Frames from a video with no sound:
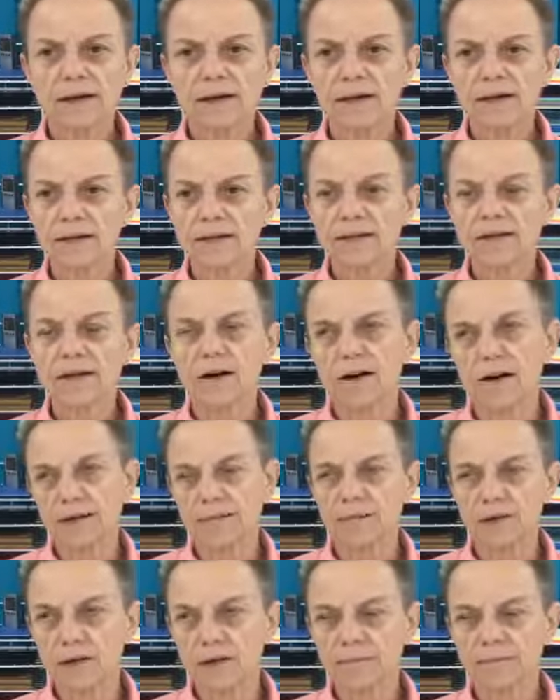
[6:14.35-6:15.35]
And I said, all right.
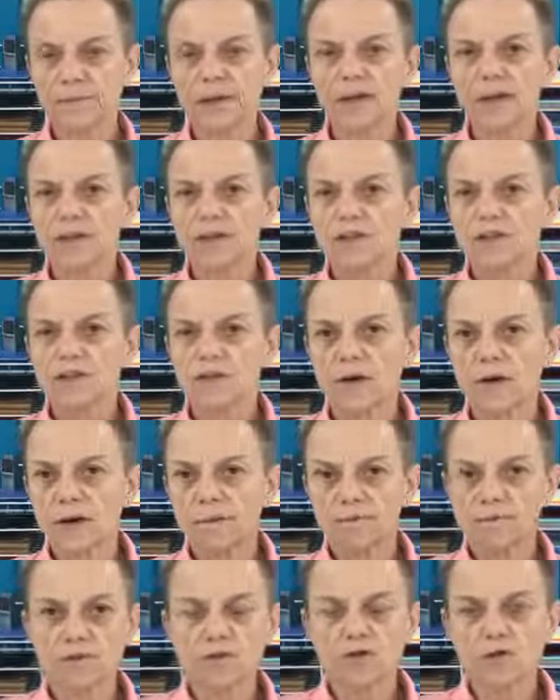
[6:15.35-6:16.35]
So I
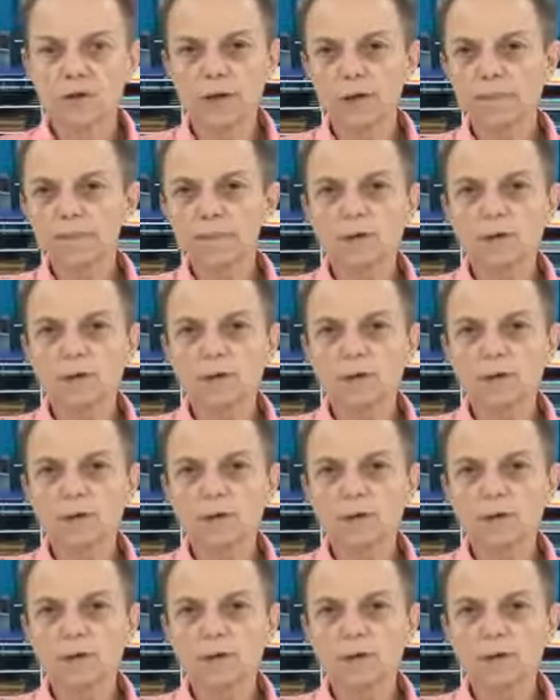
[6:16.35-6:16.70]
trimmed